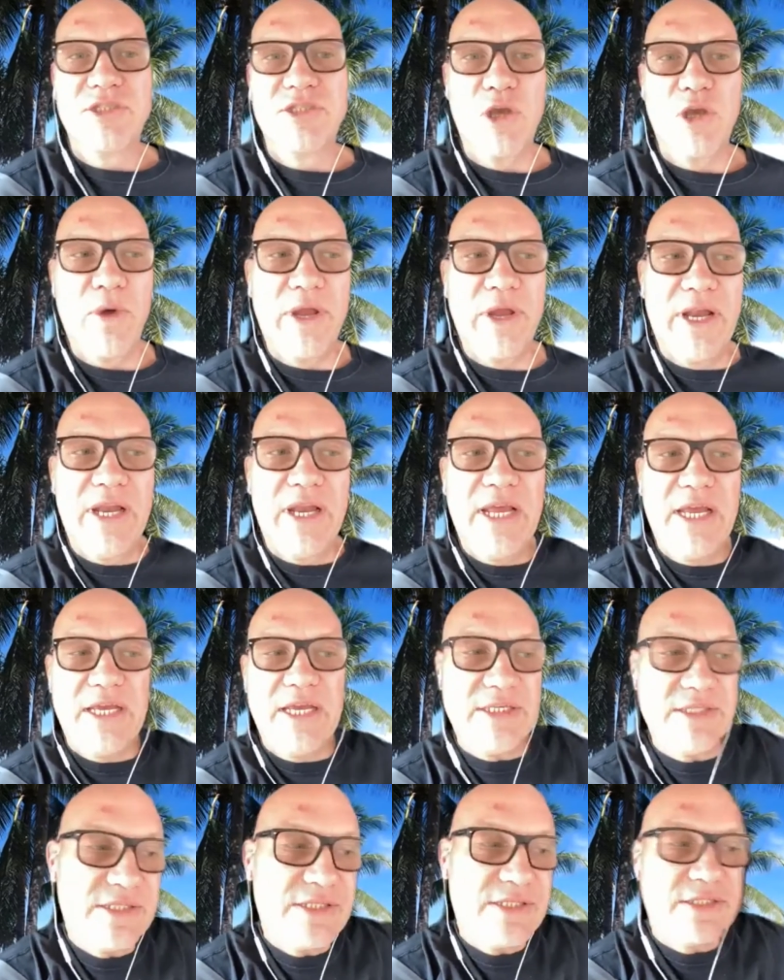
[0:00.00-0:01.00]
what it
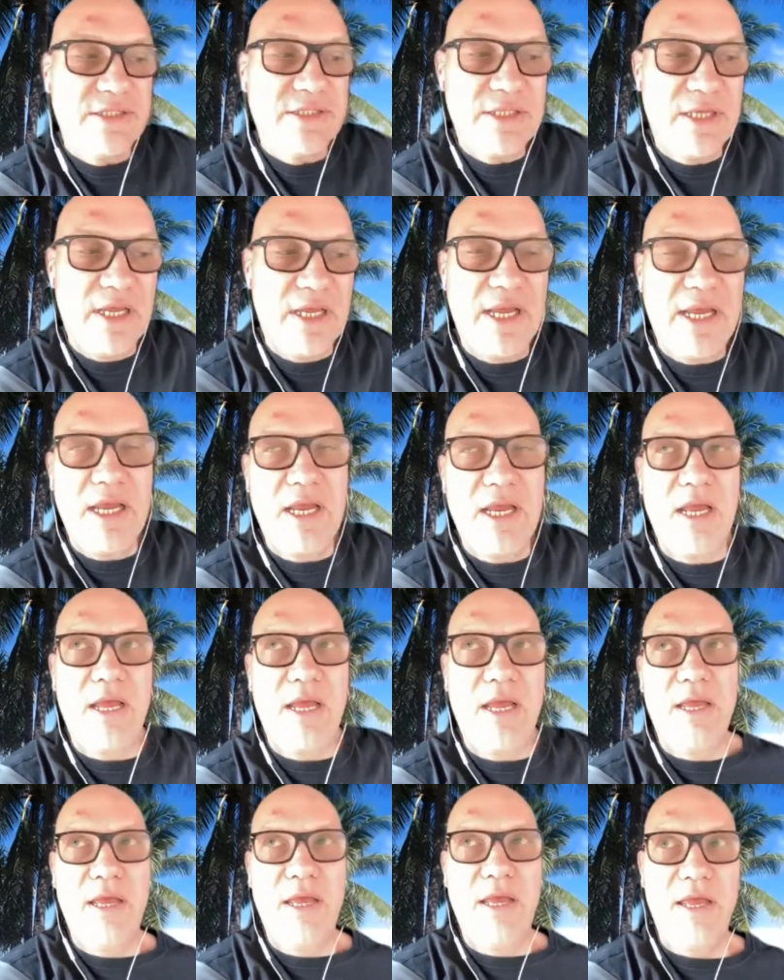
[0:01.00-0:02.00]
is,
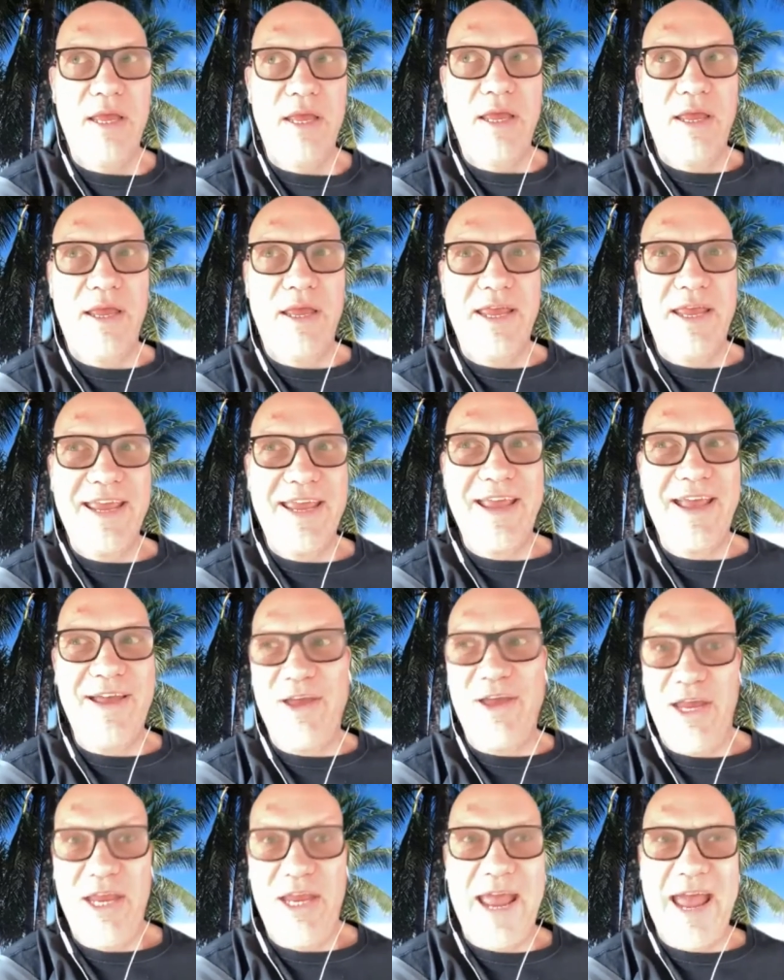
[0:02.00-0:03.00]

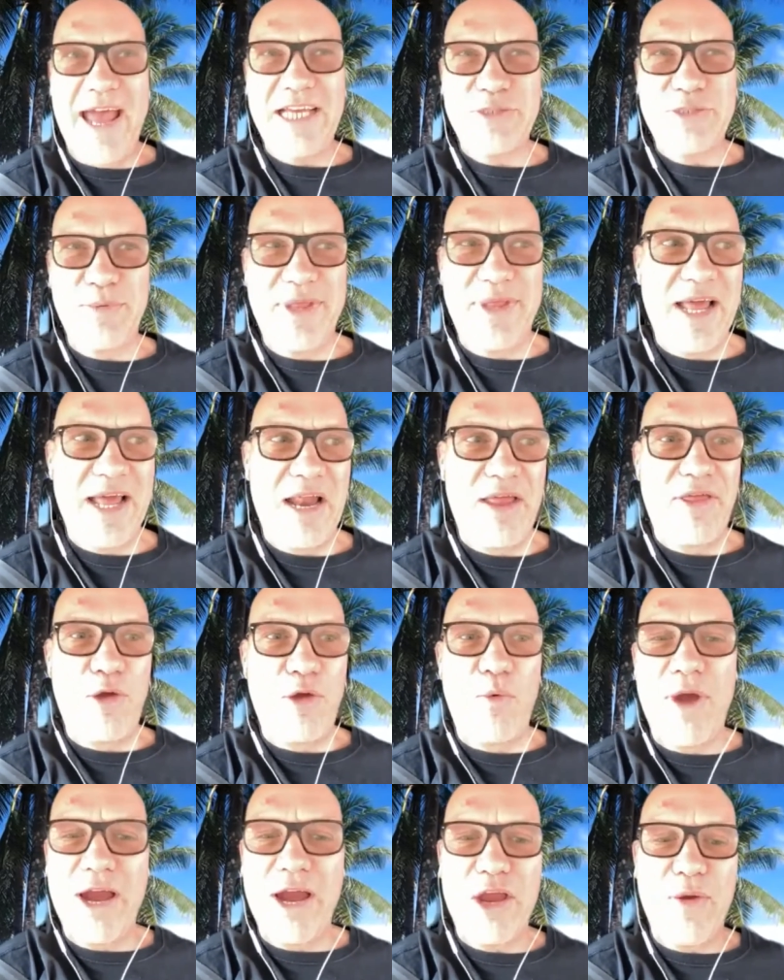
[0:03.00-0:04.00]
he asked me that. I
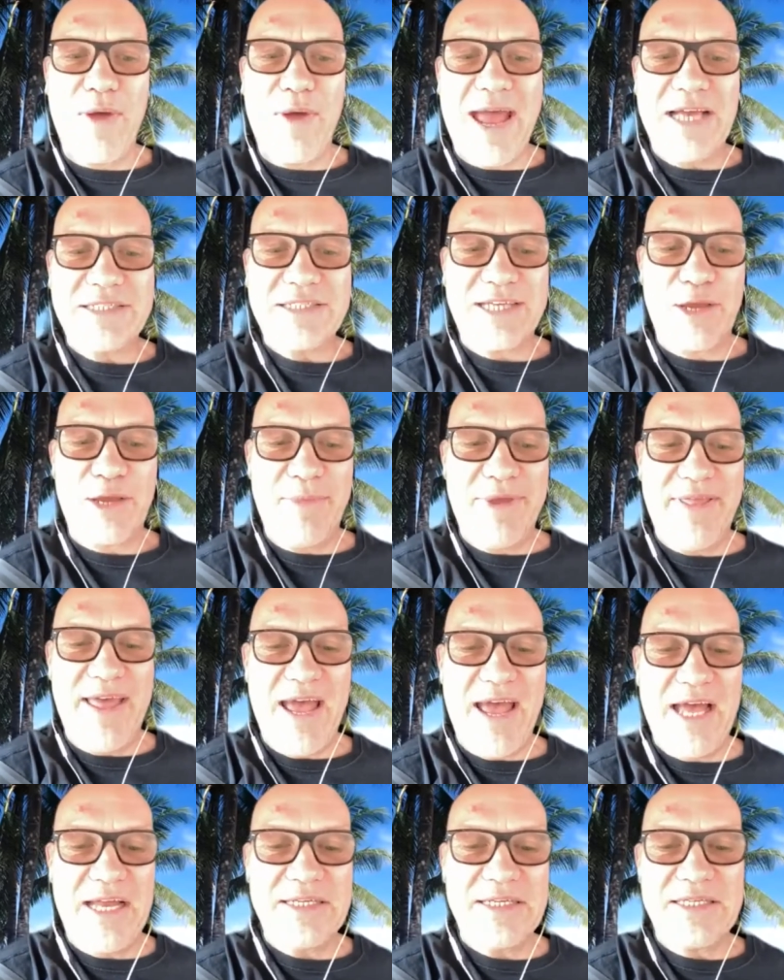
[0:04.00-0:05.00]
thought, "Why are you asking me
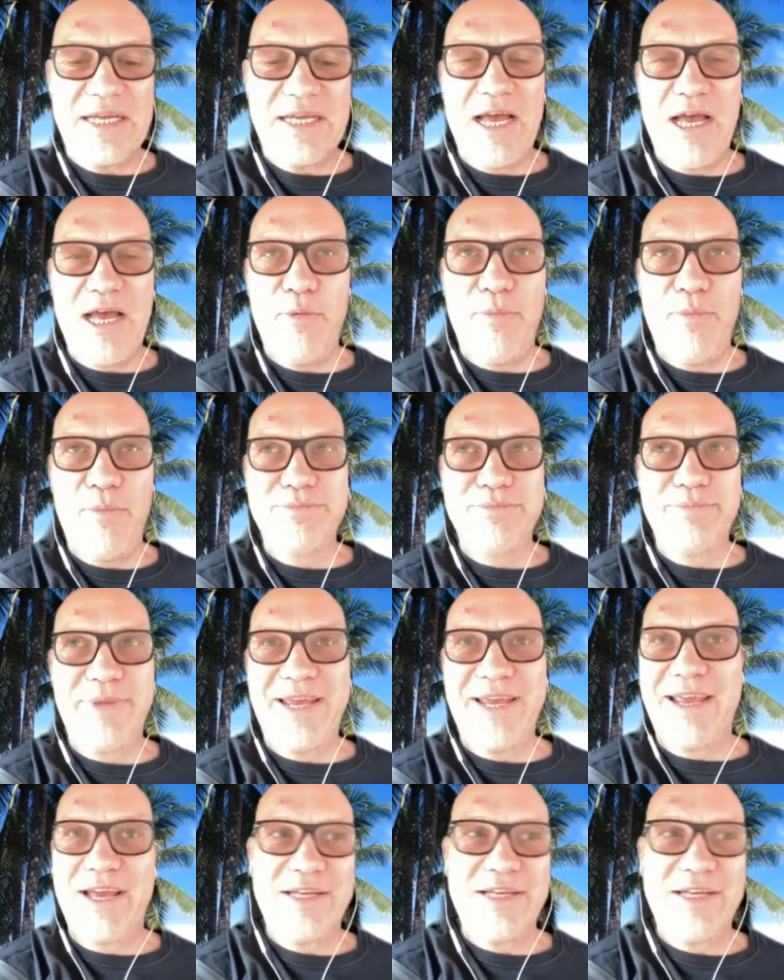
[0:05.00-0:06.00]
that?"
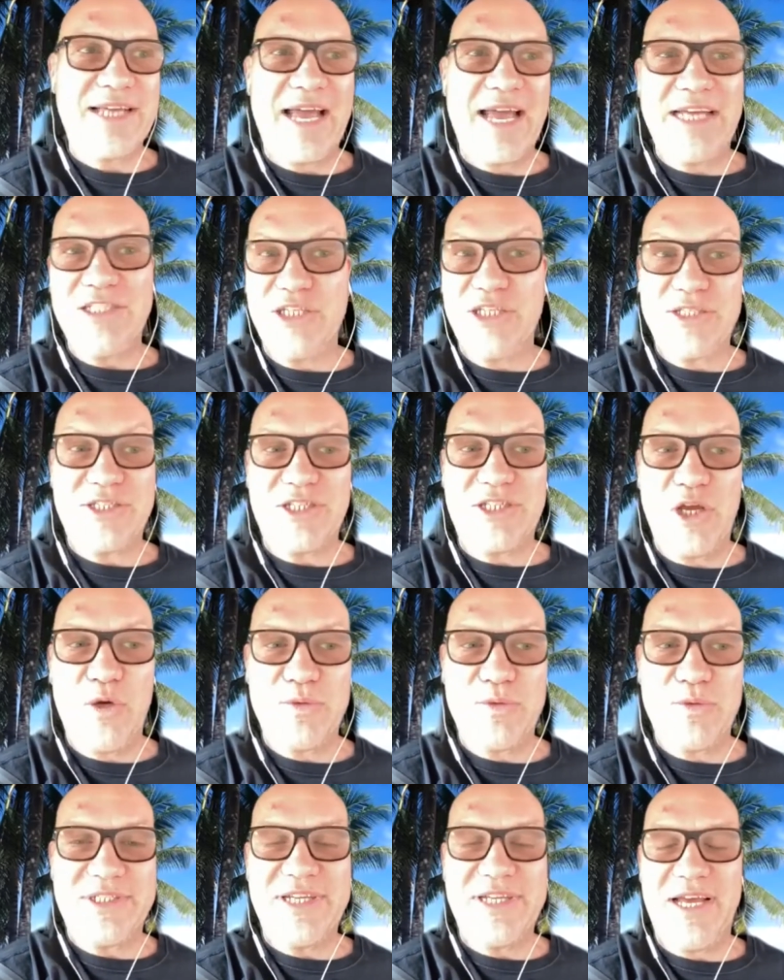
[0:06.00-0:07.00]
Because I just
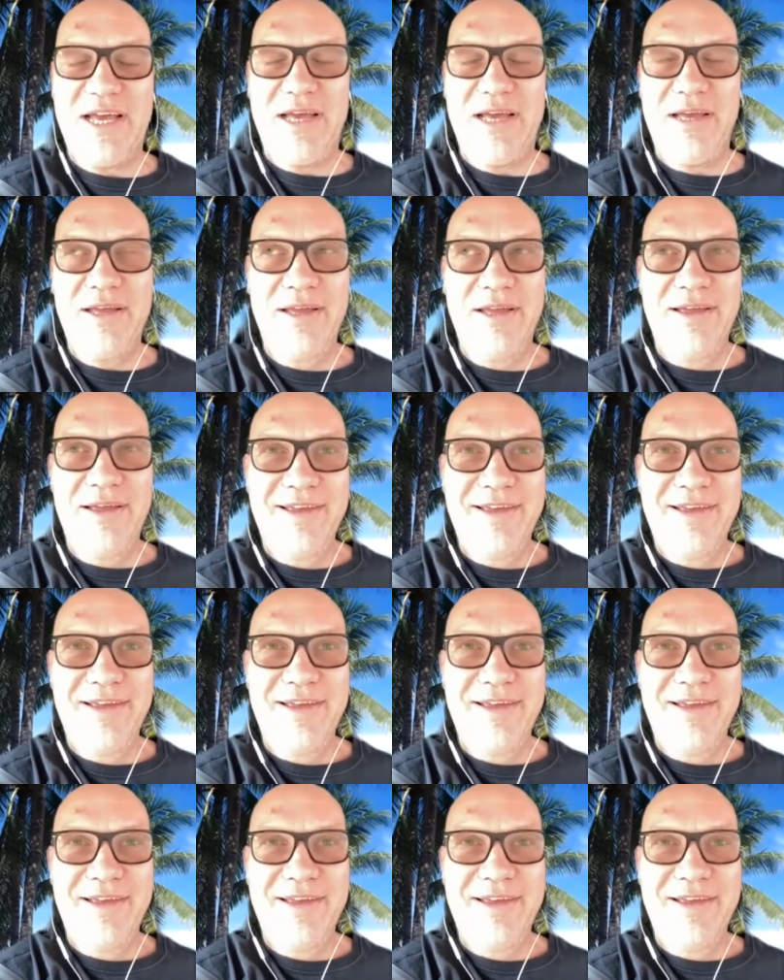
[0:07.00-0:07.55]
don't. It's a